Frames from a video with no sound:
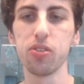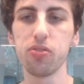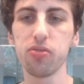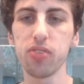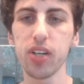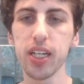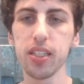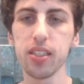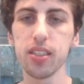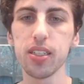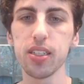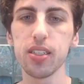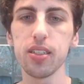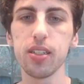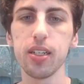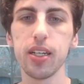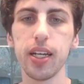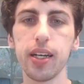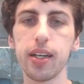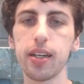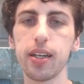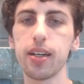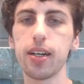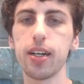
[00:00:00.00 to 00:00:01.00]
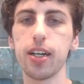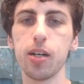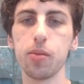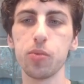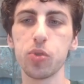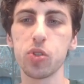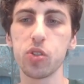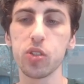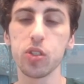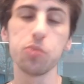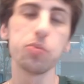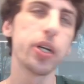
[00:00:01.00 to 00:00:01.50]
to find it.
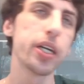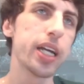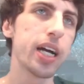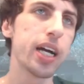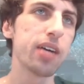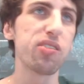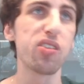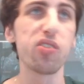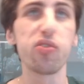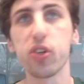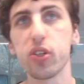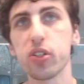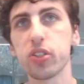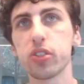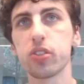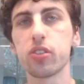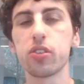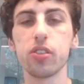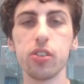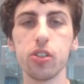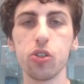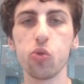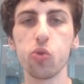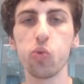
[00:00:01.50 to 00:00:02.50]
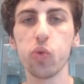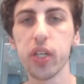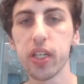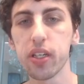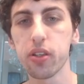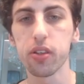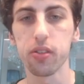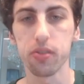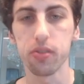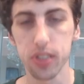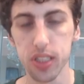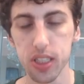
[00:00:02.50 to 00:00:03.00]
So you might have a first, week
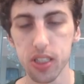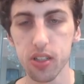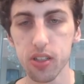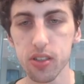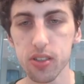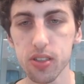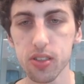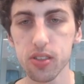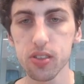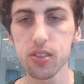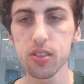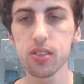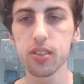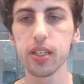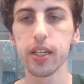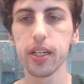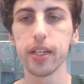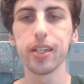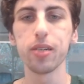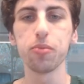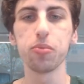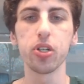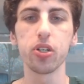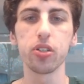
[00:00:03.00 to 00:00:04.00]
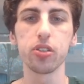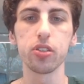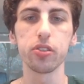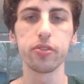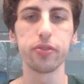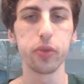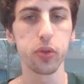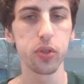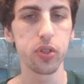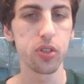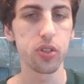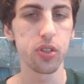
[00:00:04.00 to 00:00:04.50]
3 turns, but on the
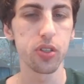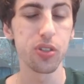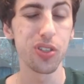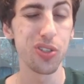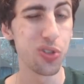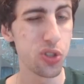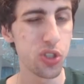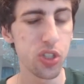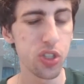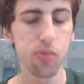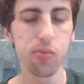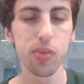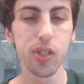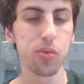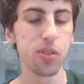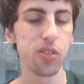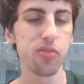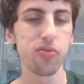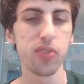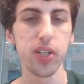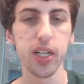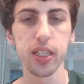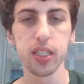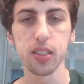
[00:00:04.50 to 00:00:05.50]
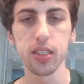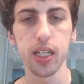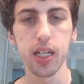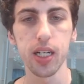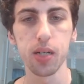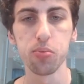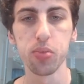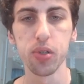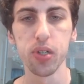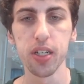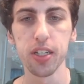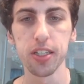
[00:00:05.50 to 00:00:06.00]
4th turn, you should be able to find the
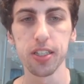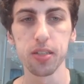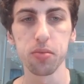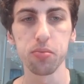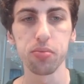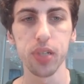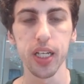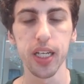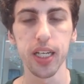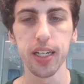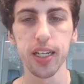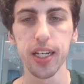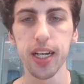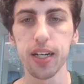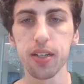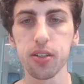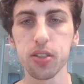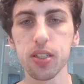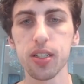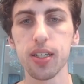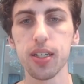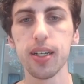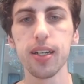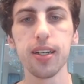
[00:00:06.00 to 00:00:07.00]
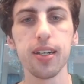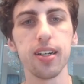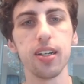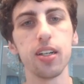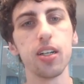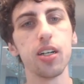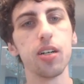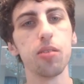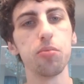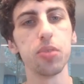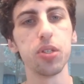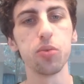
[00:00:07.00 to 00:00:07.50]
library and play it out.
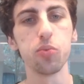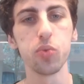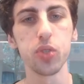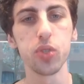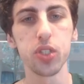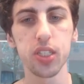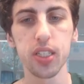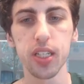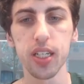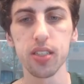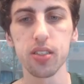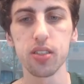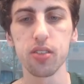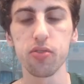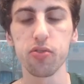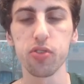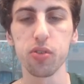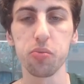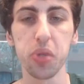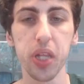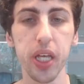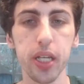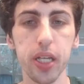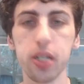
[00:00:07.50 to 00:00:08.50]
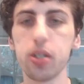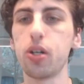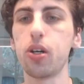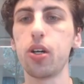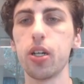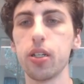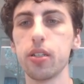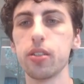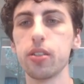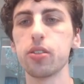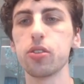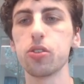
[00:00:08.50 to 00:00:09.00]
In which case, from then
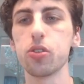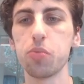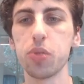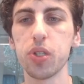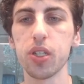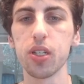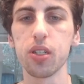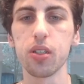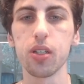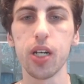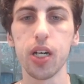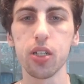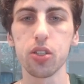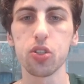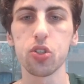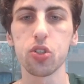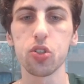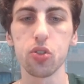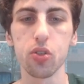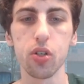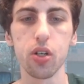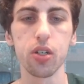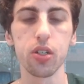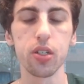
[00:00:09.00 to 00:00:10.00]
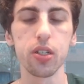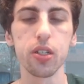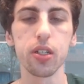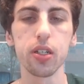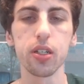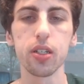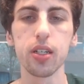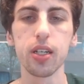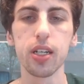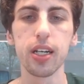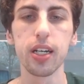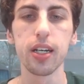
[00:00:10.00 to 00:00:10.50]
on, you'll be a lot
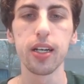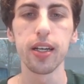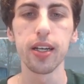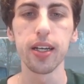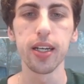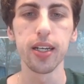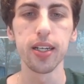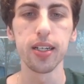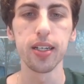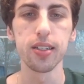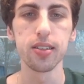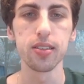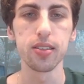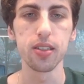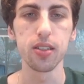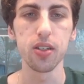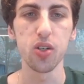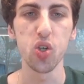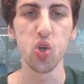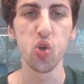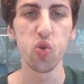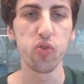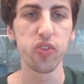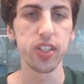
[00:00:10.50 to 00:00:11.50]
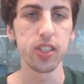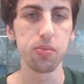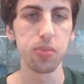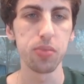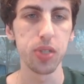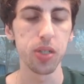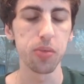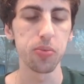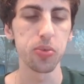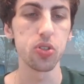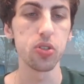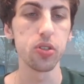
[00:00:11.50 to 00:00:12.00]
stronger and hopefully be
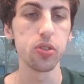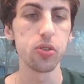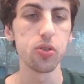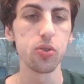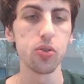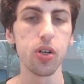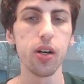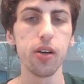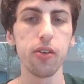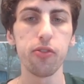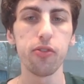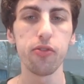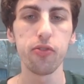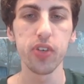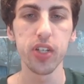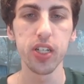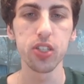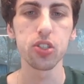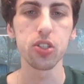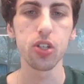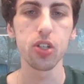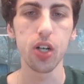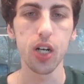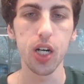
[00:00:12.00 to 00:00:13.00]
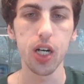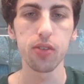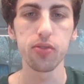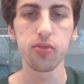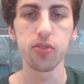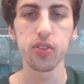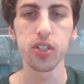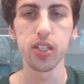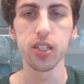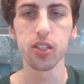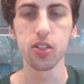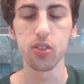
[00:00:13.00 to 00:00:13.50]
able to finish
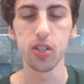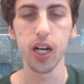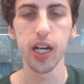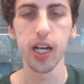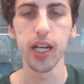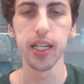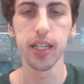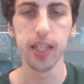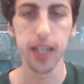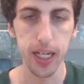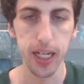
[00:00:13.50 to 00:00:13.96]
off and grind